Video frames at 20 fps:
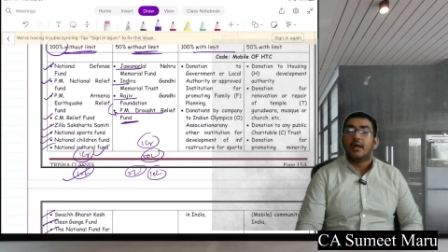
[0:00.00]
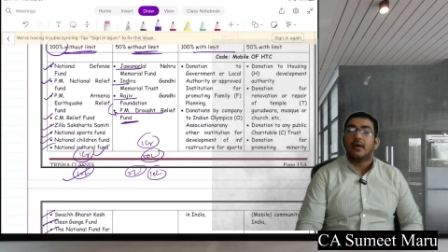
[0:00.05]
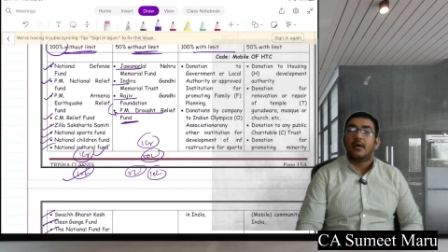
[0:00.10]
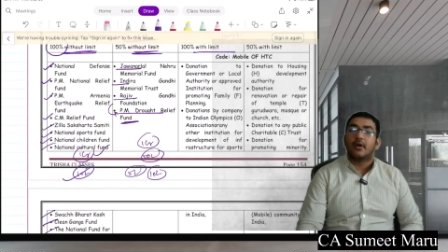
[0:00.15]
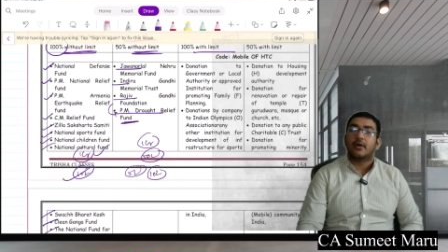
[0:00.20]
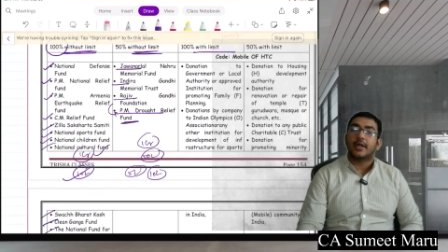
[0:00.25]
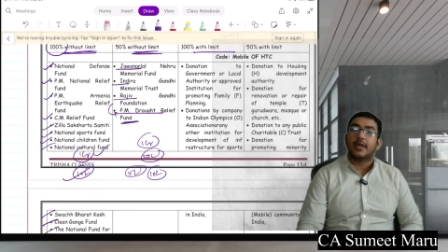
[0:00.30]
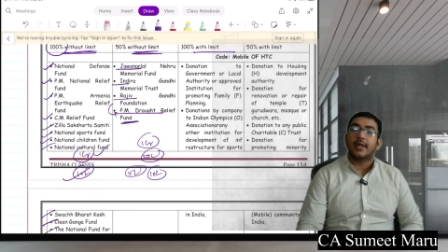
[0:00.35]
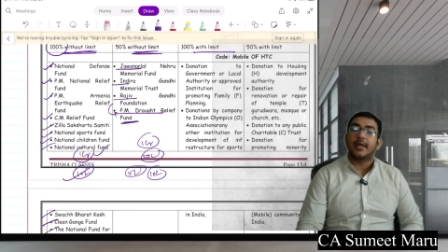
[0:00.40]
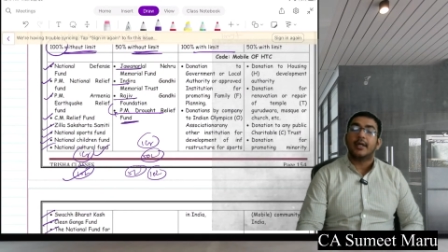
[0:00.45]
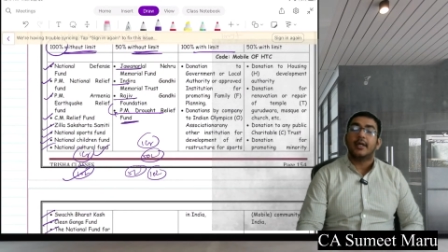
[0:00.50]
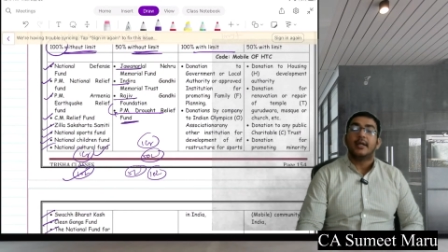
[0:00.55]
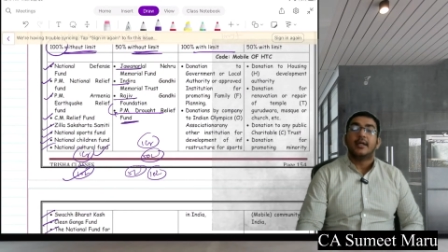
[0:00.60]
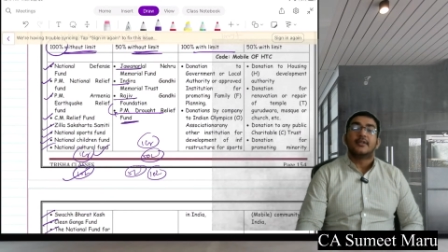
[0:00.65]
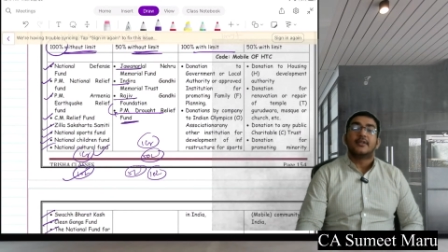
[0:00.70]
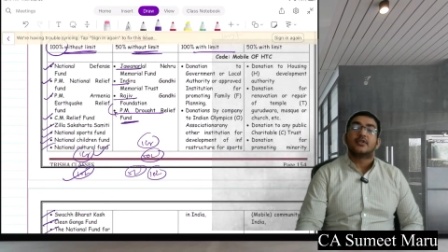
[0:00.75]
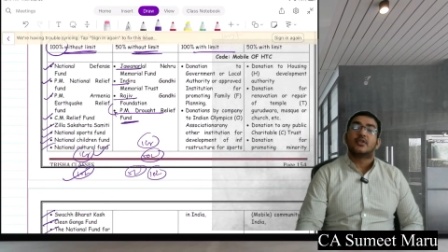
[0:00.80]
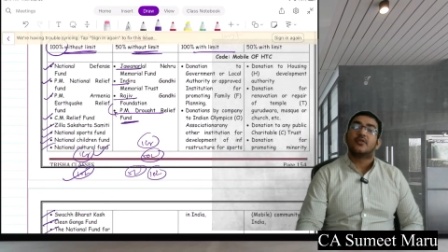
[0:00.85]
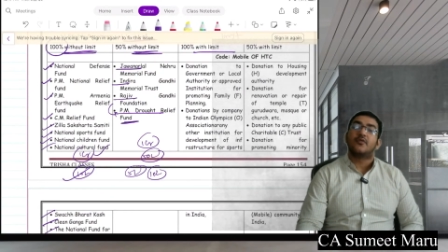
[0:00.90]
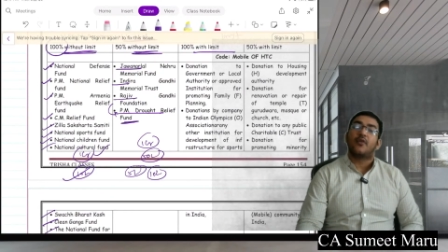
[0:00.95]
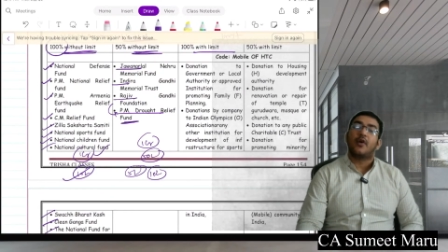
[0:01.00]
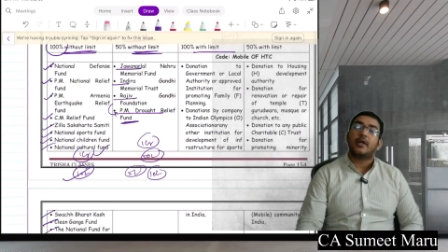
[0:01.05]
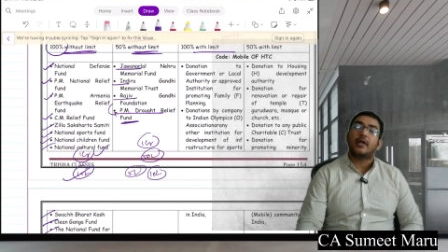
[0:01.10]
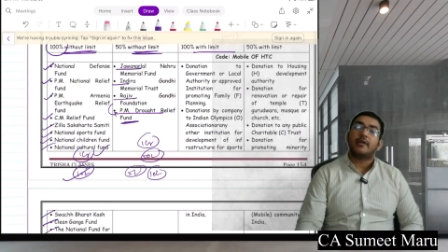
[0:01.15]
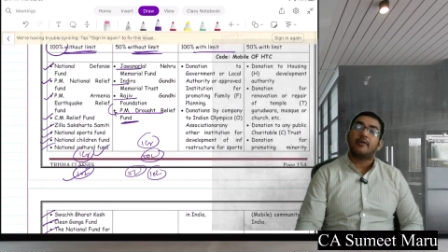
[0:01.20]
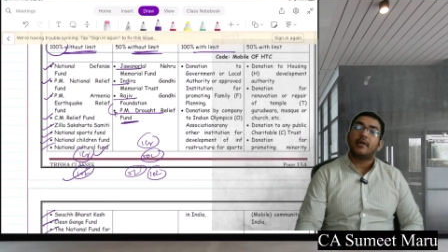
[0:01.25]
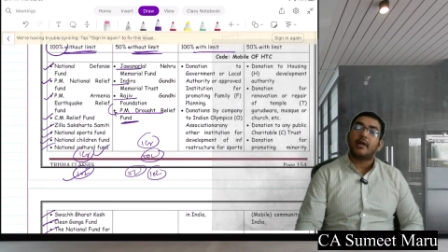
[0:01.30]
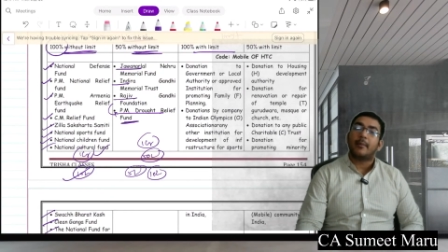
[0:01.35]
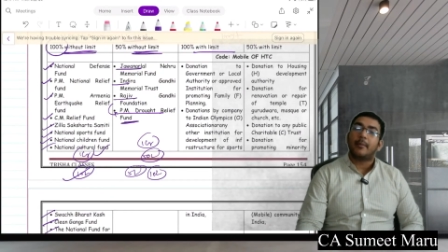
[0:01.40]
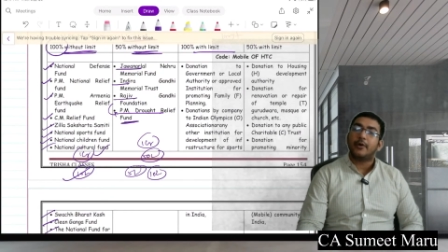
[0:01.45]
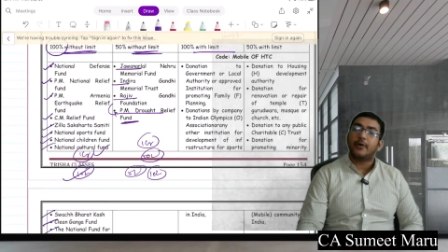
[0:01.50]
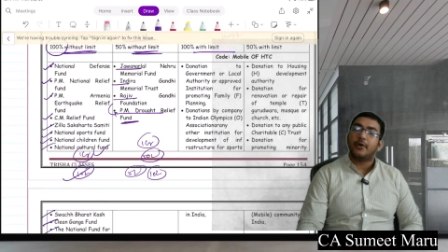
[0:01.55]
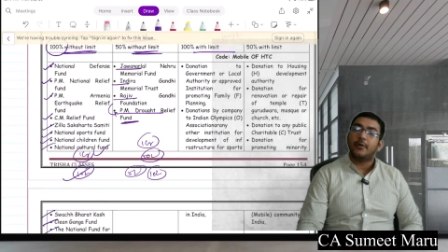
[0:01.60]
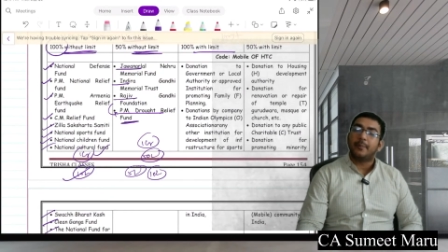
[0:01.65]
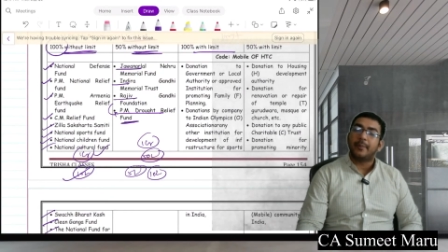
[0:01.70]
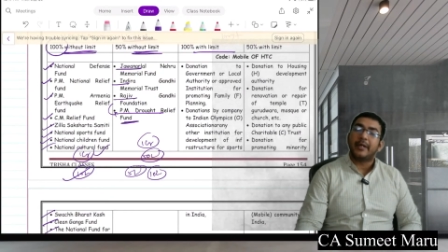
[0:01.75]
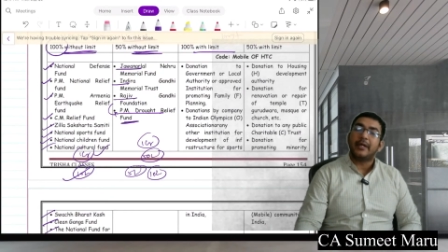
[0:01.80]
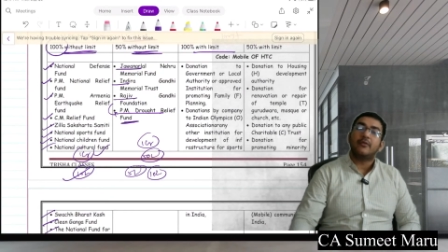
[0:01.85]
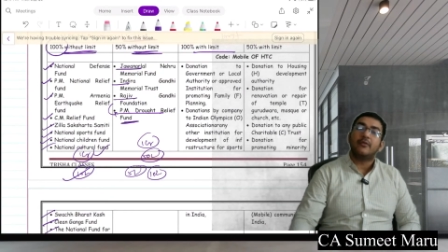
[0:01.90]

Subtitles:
Okay, so whatever amount you pay,